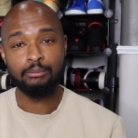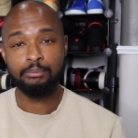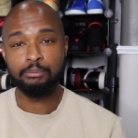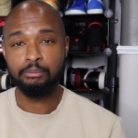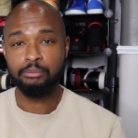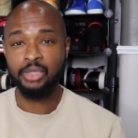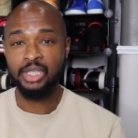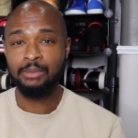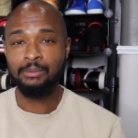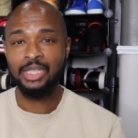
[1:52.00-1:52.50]

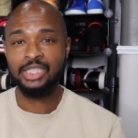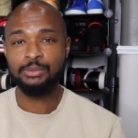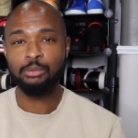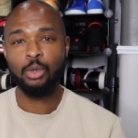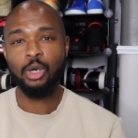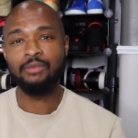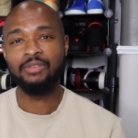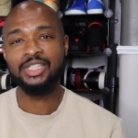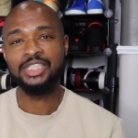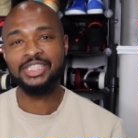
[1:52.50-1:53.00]
pretty much
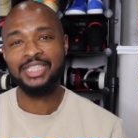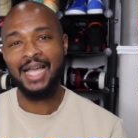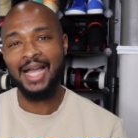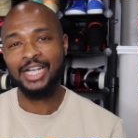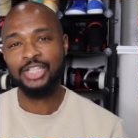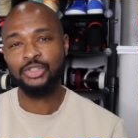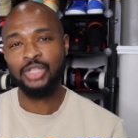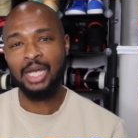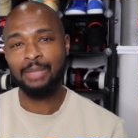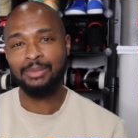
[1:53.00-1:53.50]
more of a
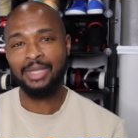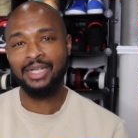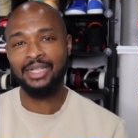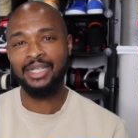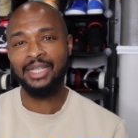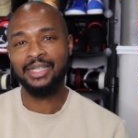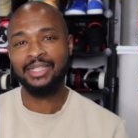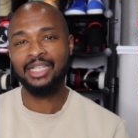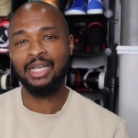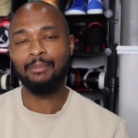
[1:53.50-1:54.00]
shock drop. They
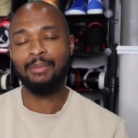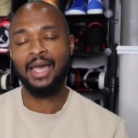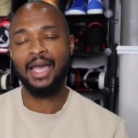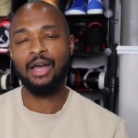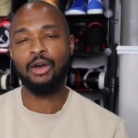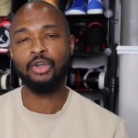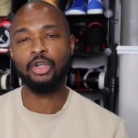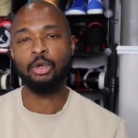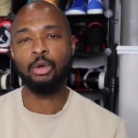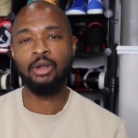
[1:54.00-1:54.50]
did come
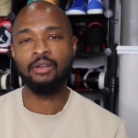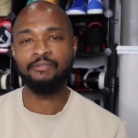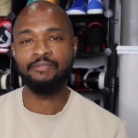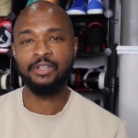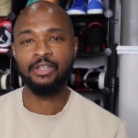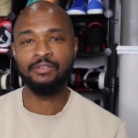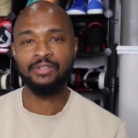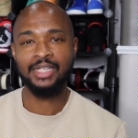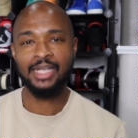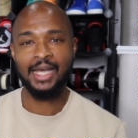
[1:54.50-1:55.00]
out on
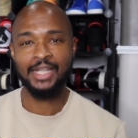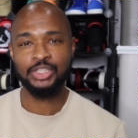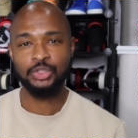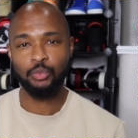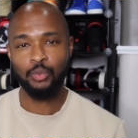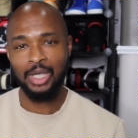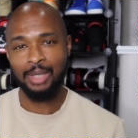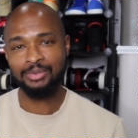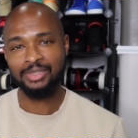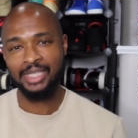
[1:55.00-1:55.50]
Fear of God's
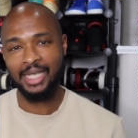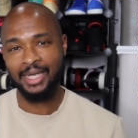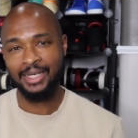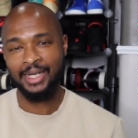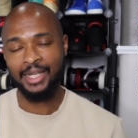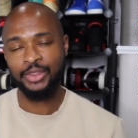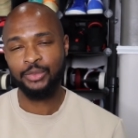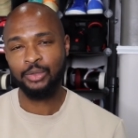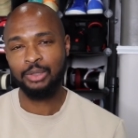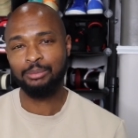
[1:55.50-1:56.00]
website
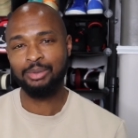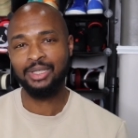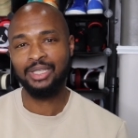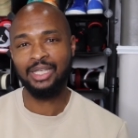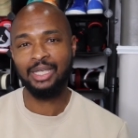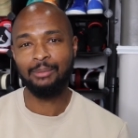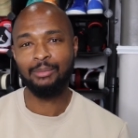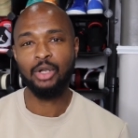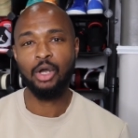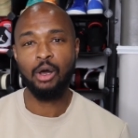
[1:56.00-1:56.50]
at 3
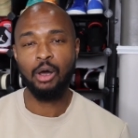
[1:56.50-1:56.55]
p.m.